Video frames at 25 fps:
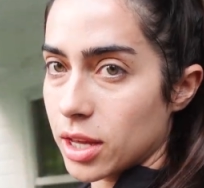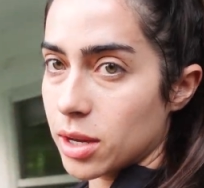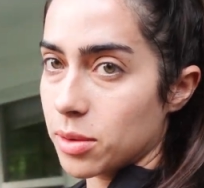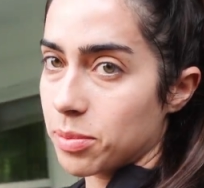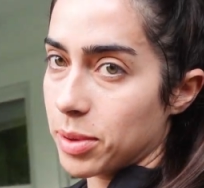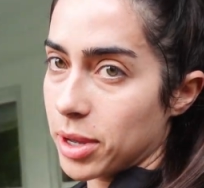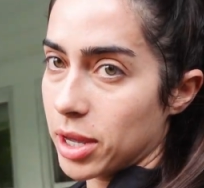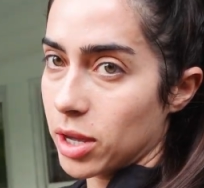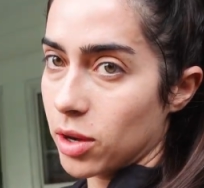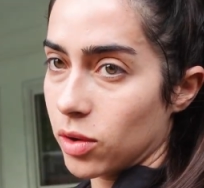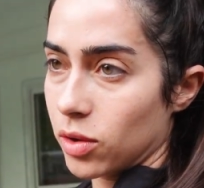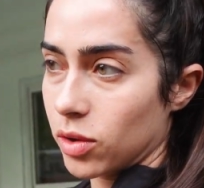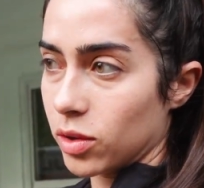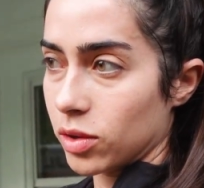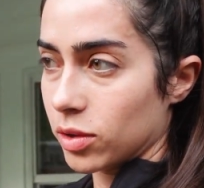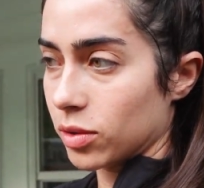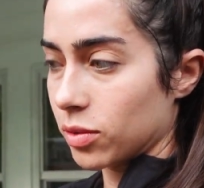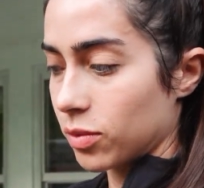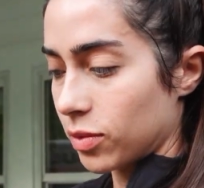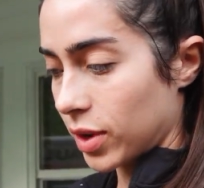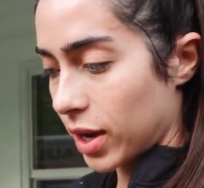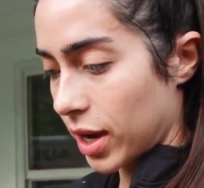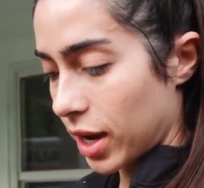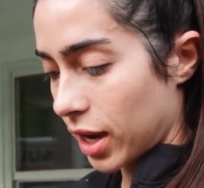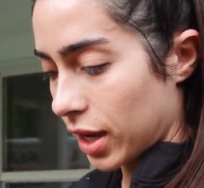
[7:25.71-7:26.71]
the appeal
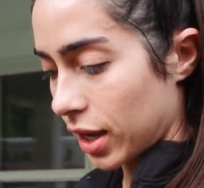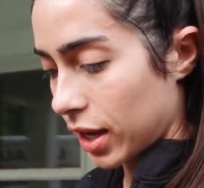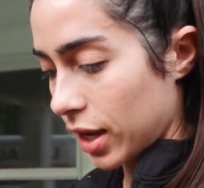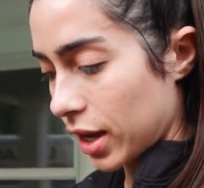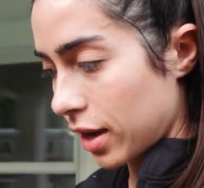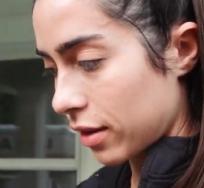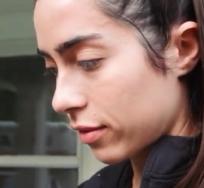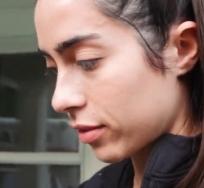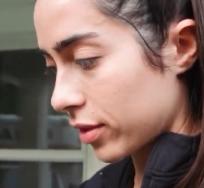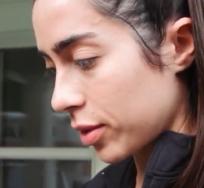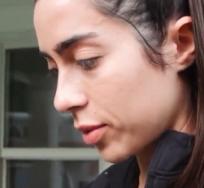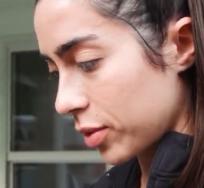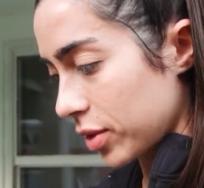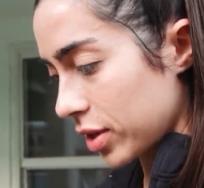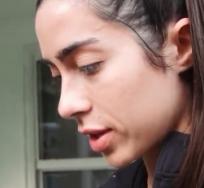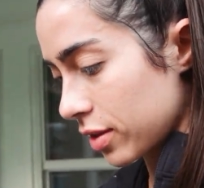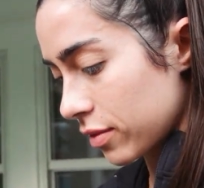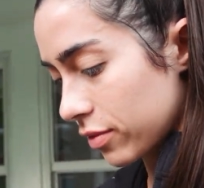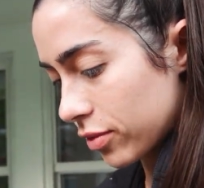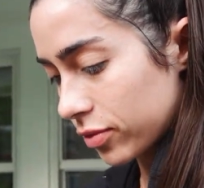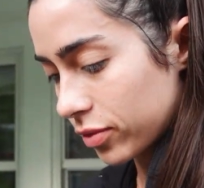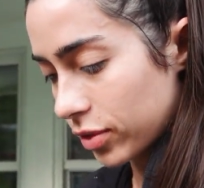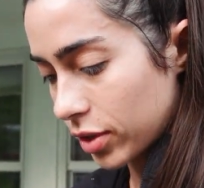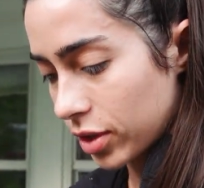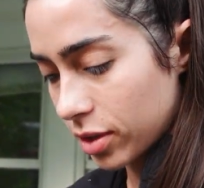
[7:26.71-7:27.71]
why everyone
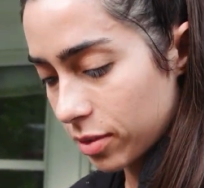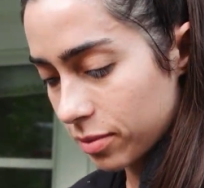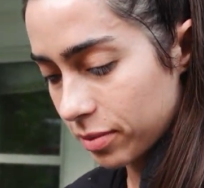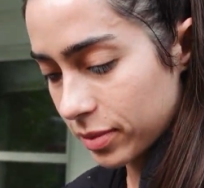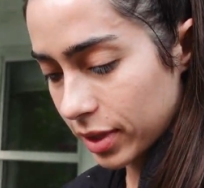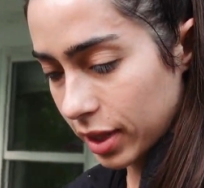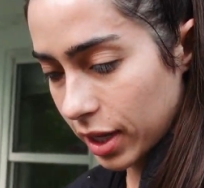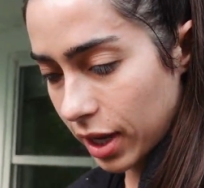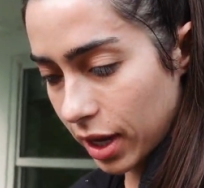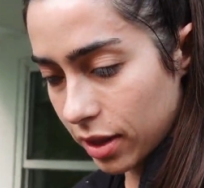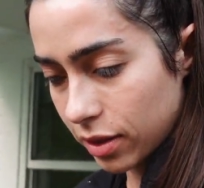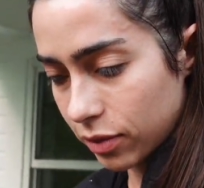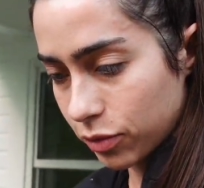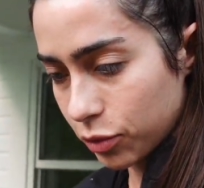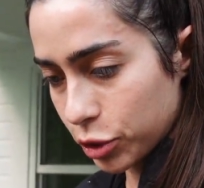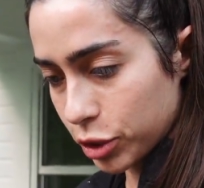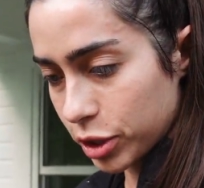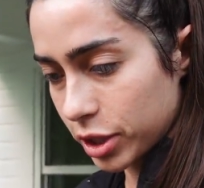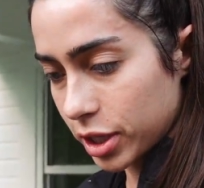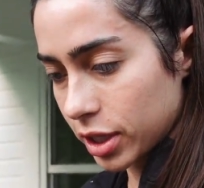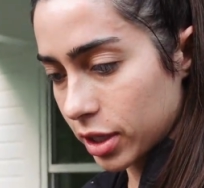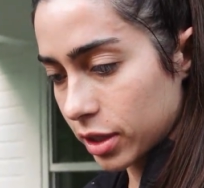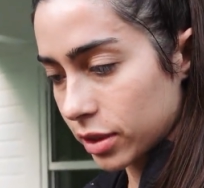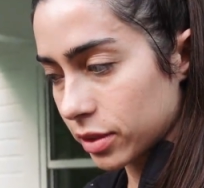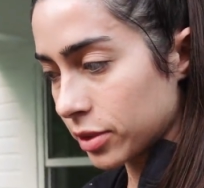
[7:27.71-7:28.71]
from
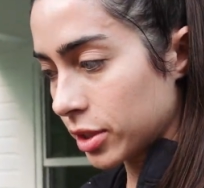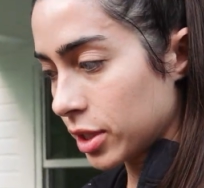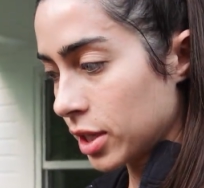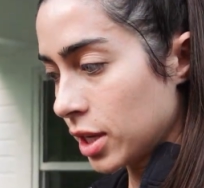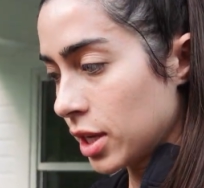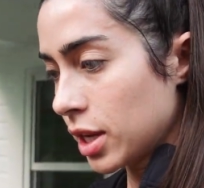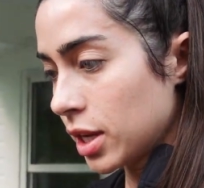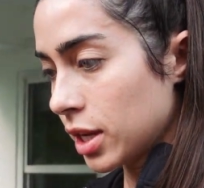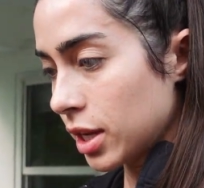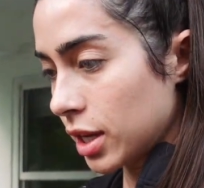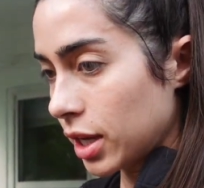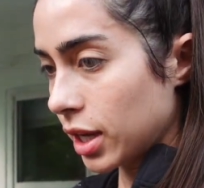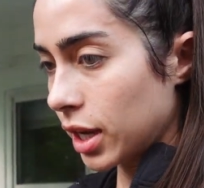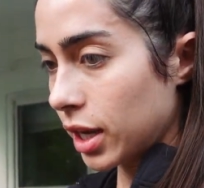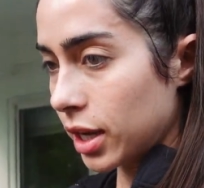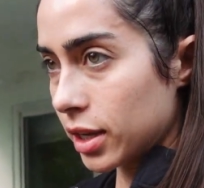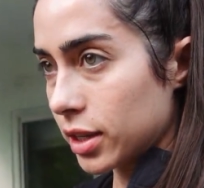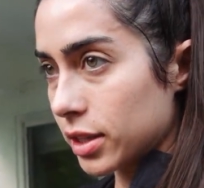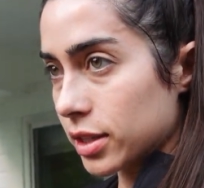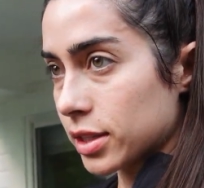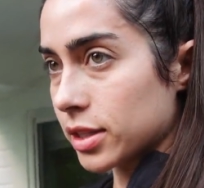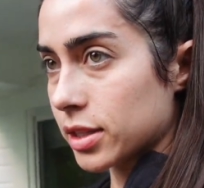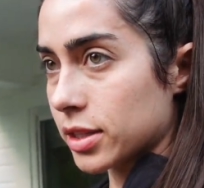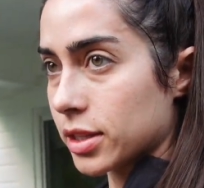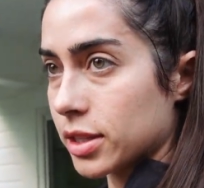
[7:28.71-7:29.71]
California
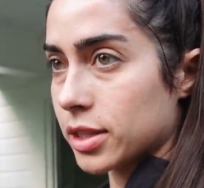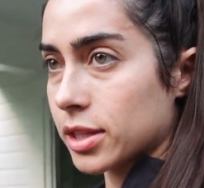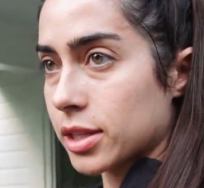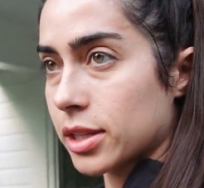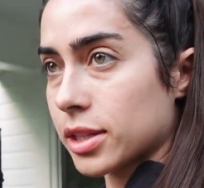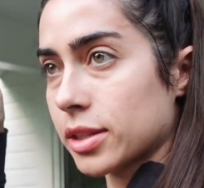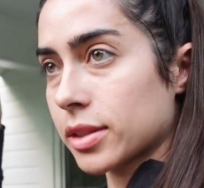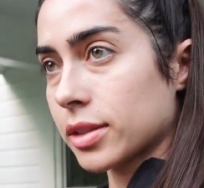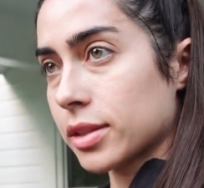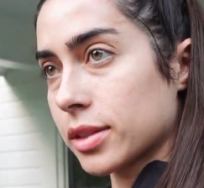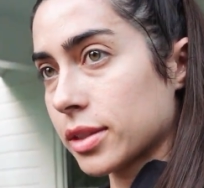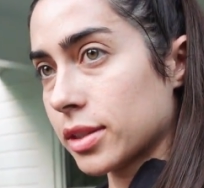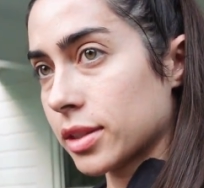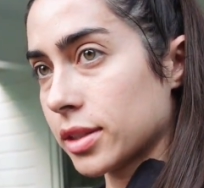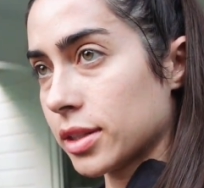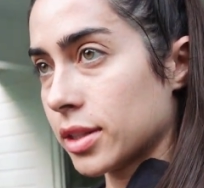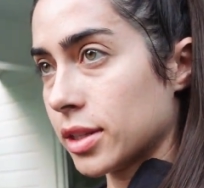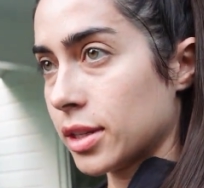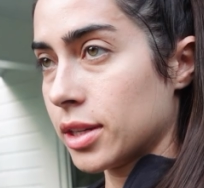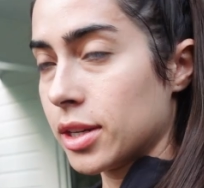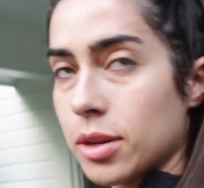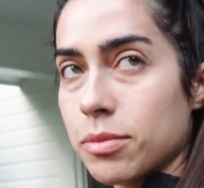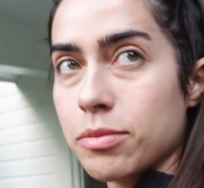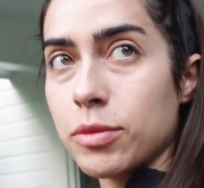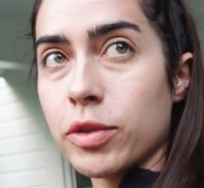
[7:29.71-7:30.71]
is
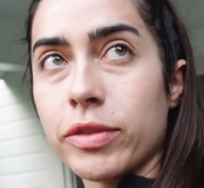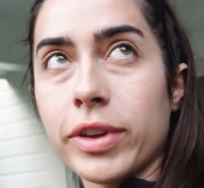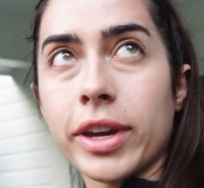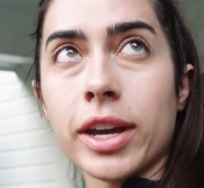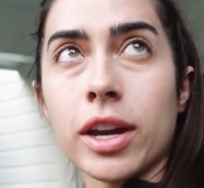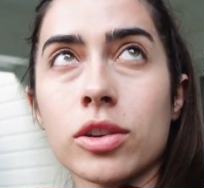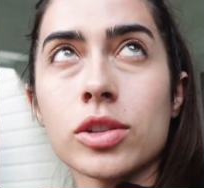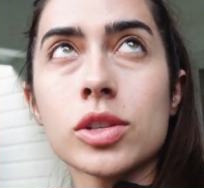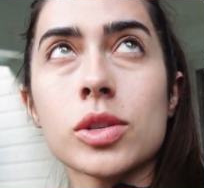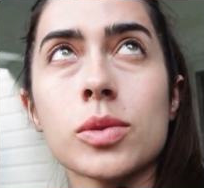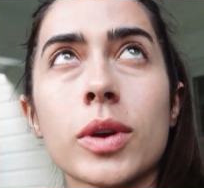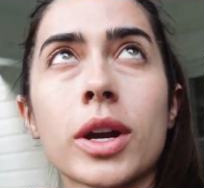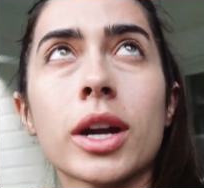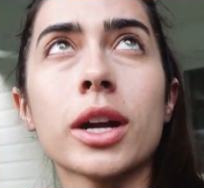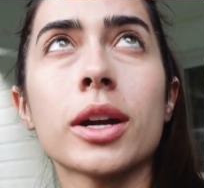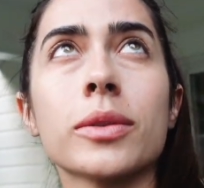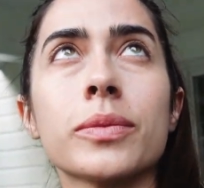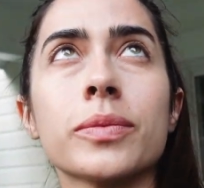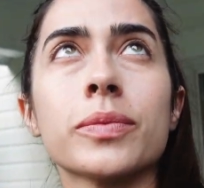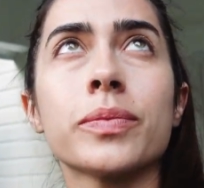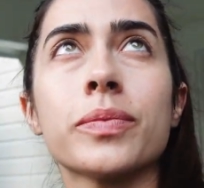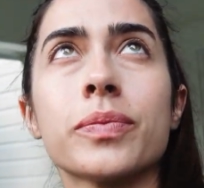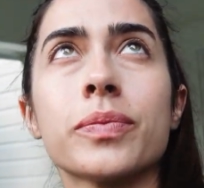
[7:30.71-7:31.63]
moving elsewhere.